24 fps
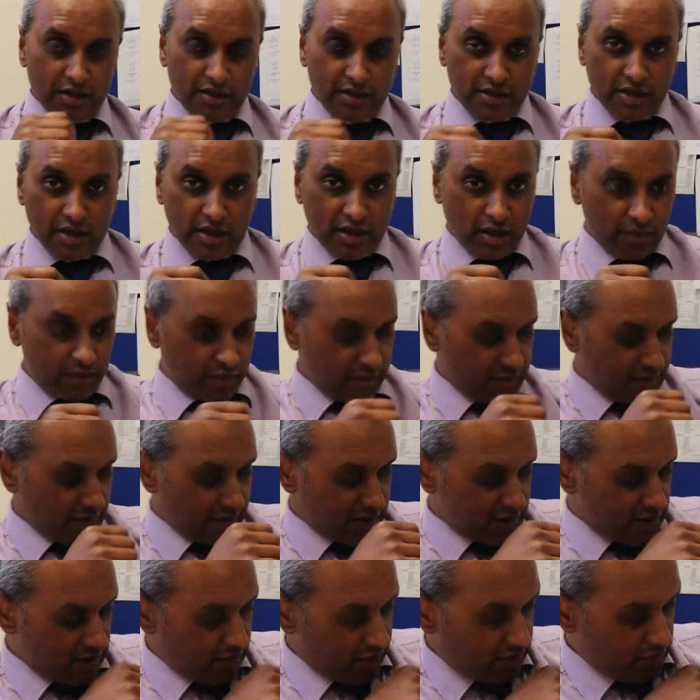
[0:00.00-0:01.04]
a couple of
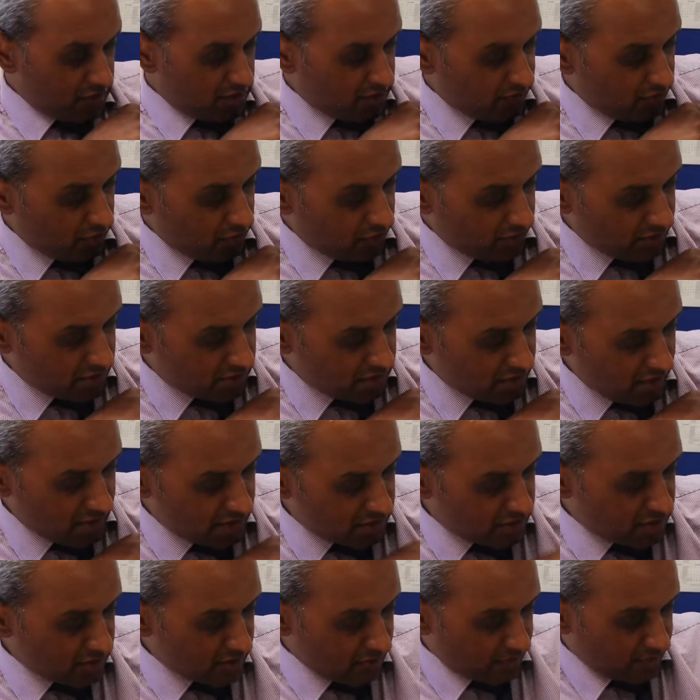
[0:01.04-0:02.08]
things. First of all,
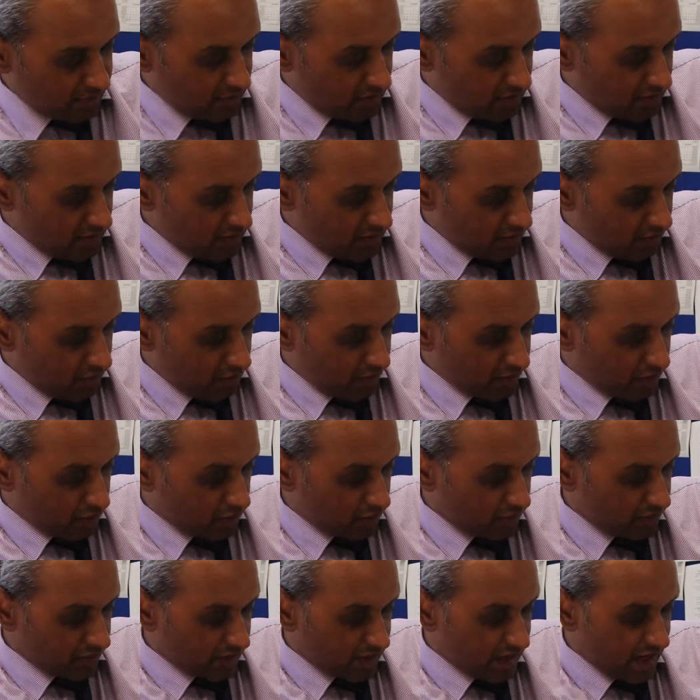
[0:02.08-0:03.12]
assess what we
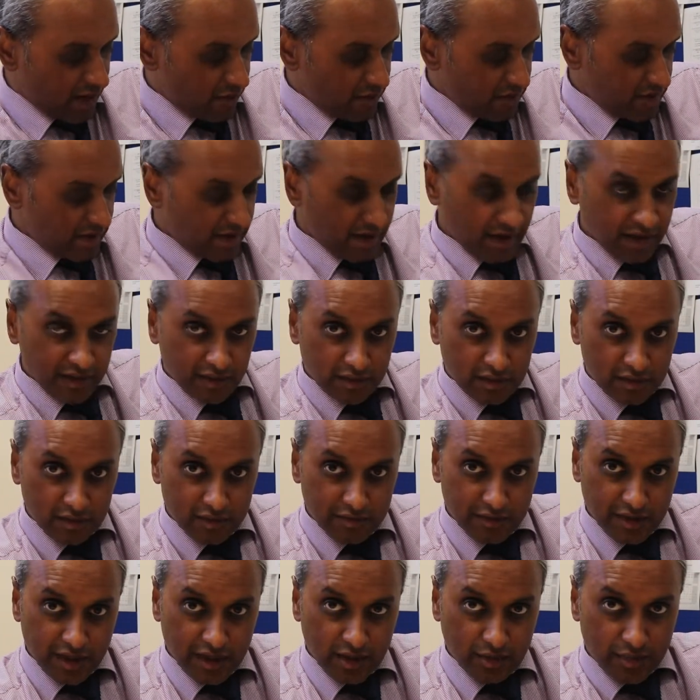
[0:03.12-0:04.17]
call the carrying angle of
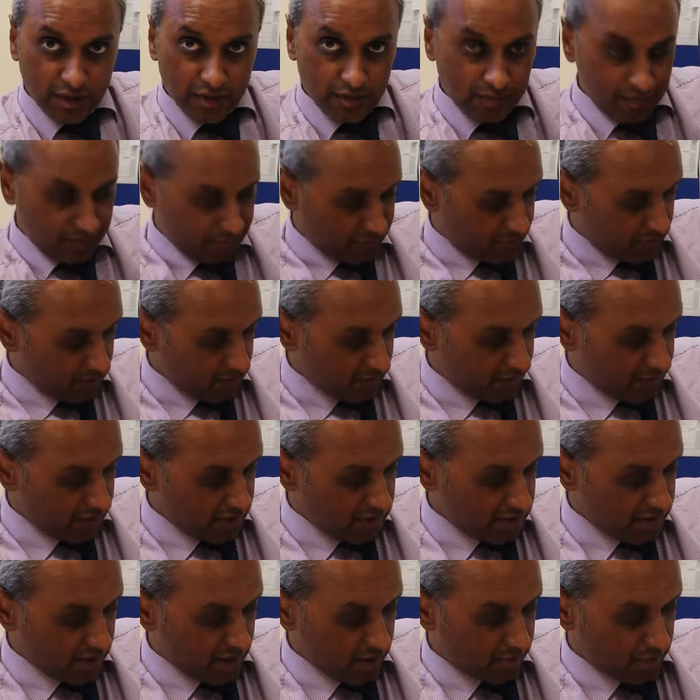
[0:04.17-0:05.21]
the elbow.
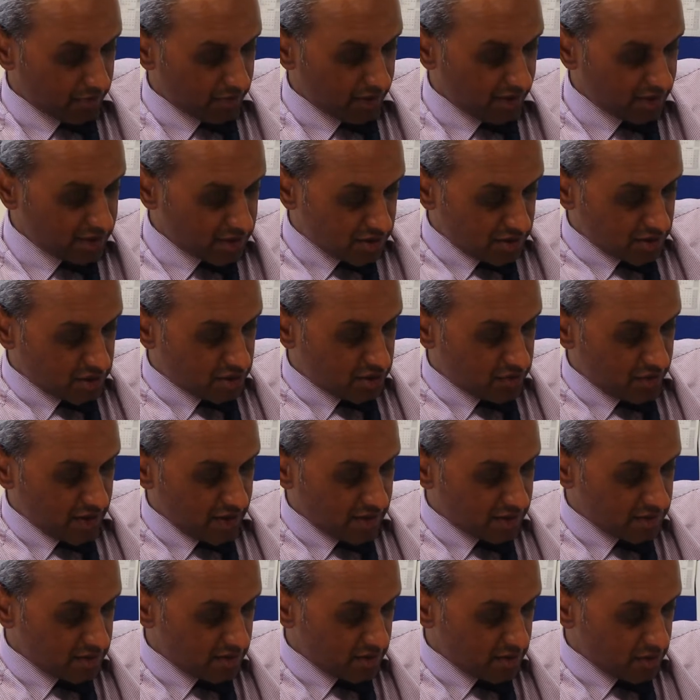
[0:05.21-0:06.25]
Is the elbow nice and
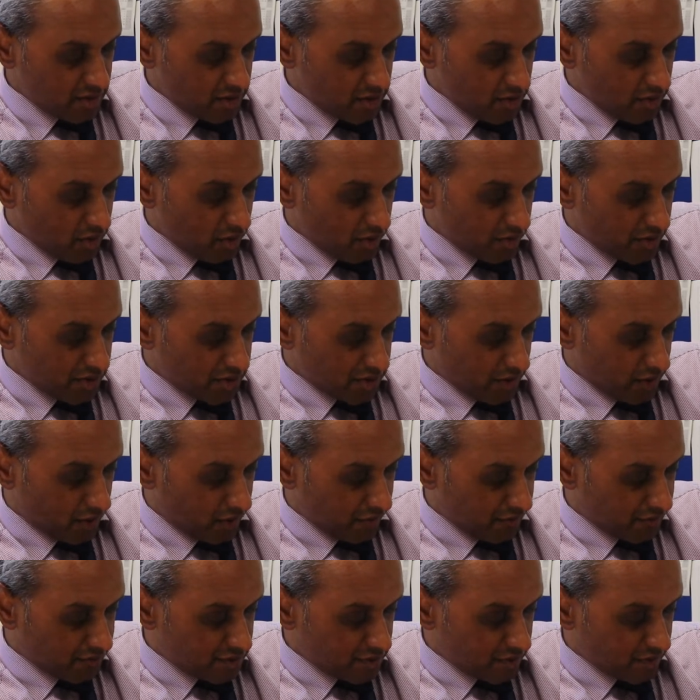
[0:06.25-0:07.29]
straight, or is it
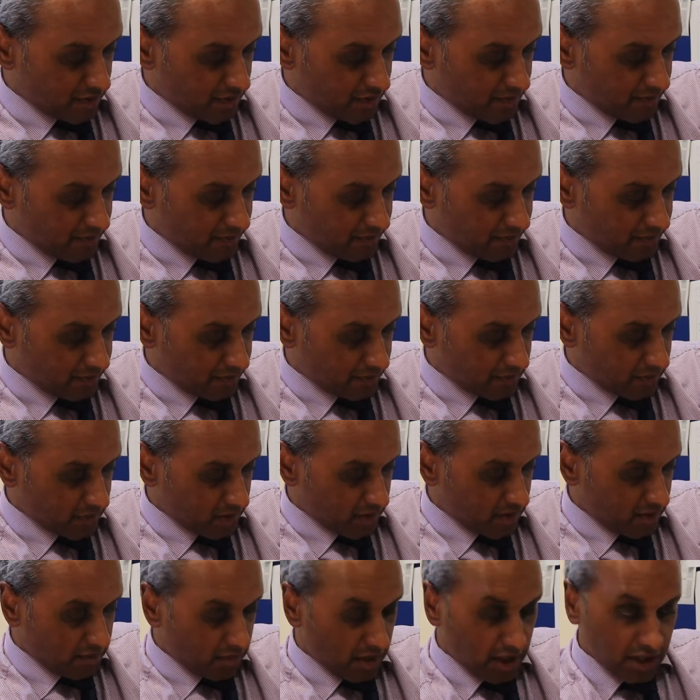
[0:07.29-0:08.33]
off to a
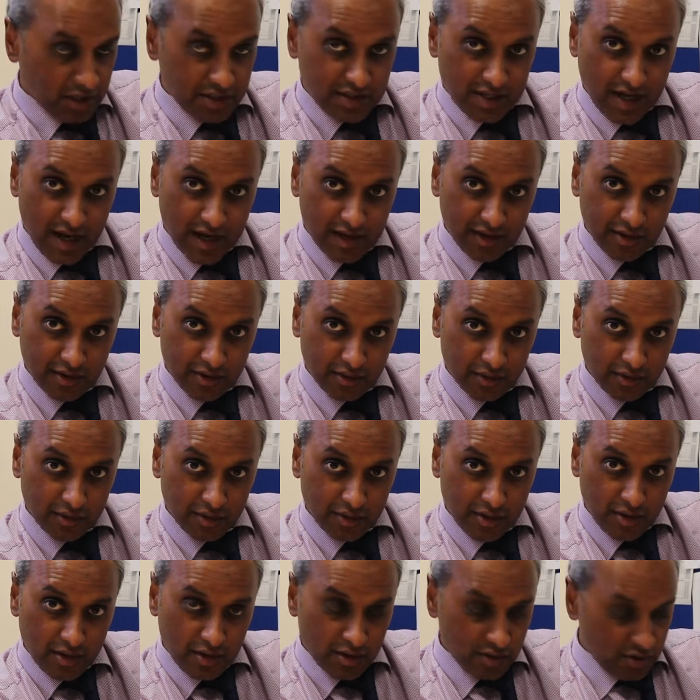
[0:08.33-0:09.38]
marked angle?
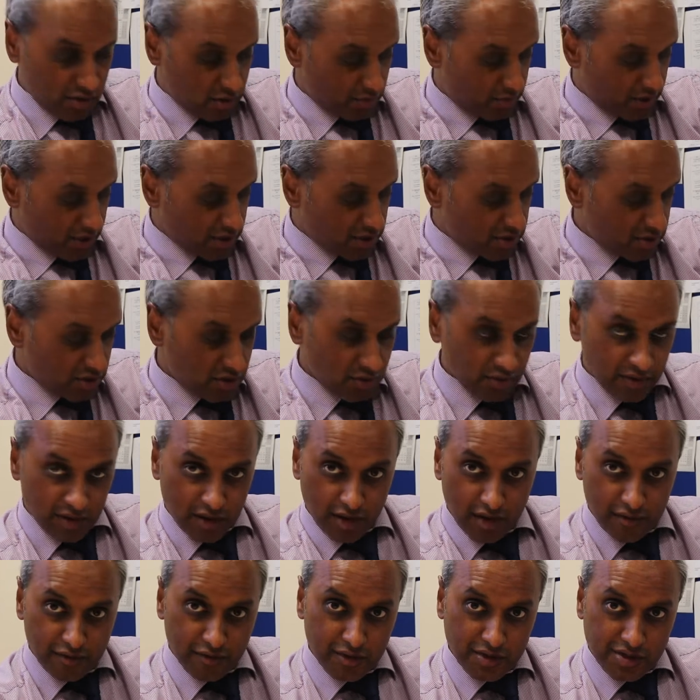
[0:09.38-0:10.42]
So patients with an
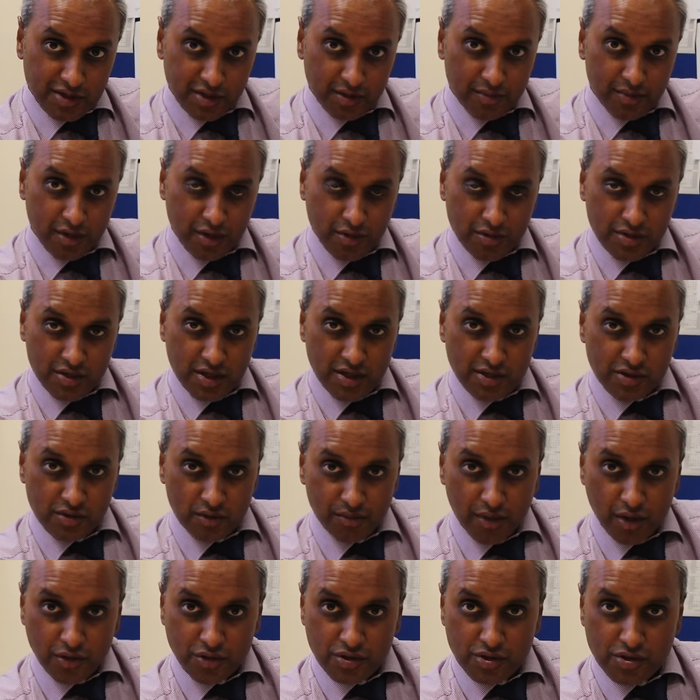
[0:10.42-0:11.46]
arthritic process or
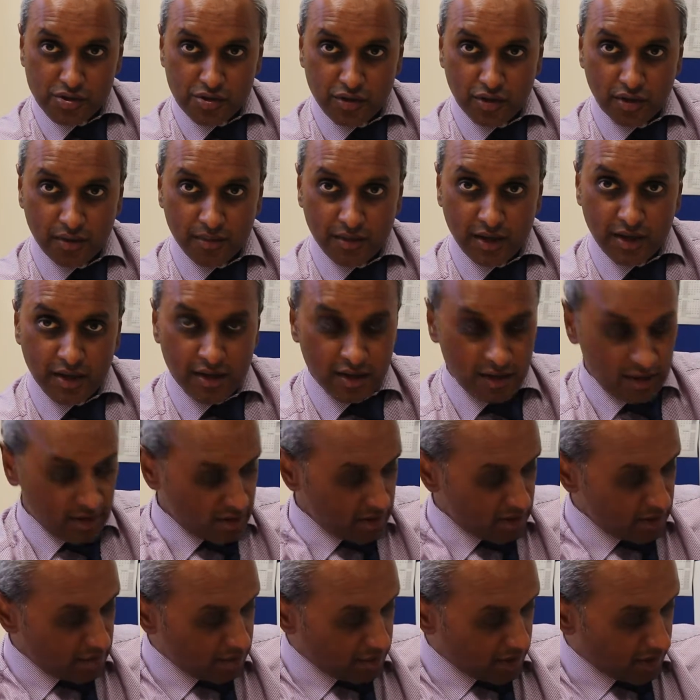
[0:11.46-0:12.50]
post-trauma
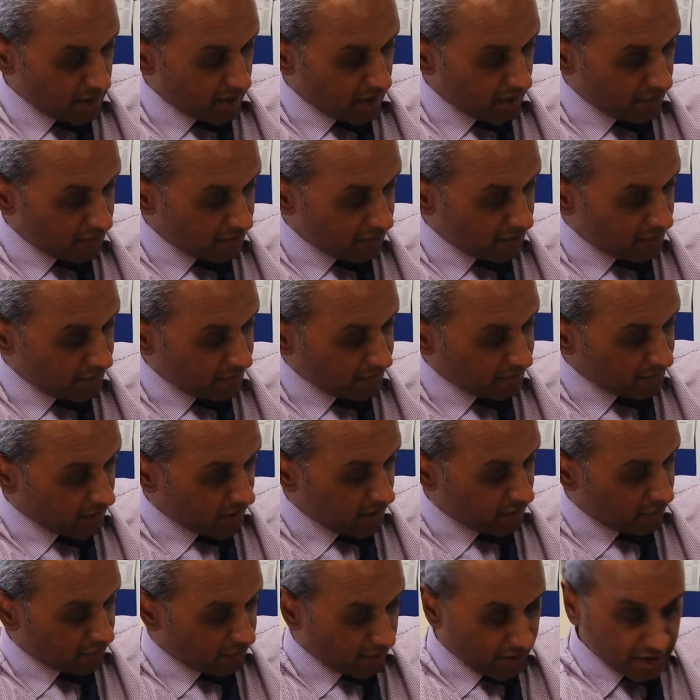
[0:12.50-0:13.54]
may have
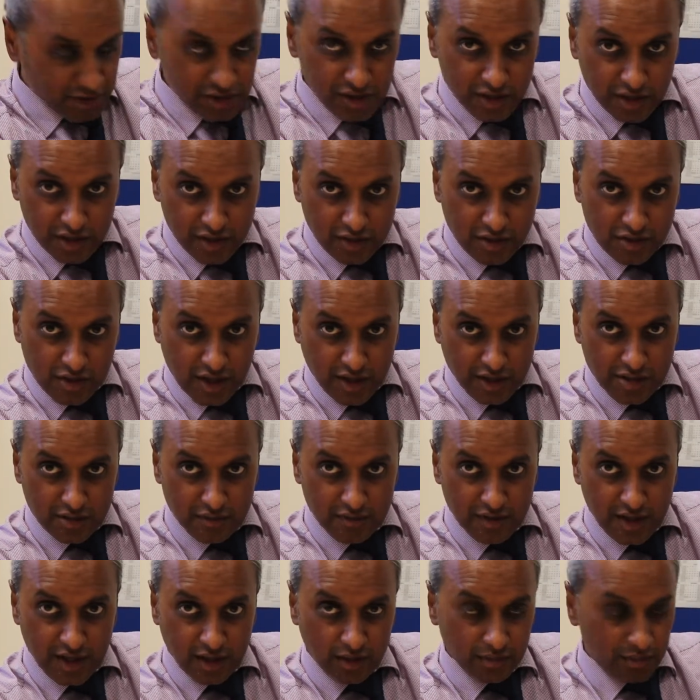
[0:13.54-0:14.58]
a flexion contracture of
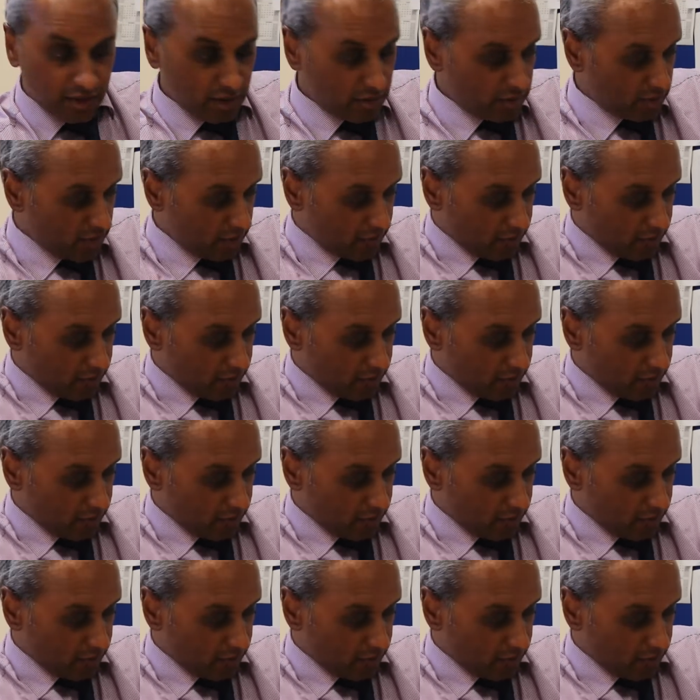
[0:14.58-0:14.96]
the elbow,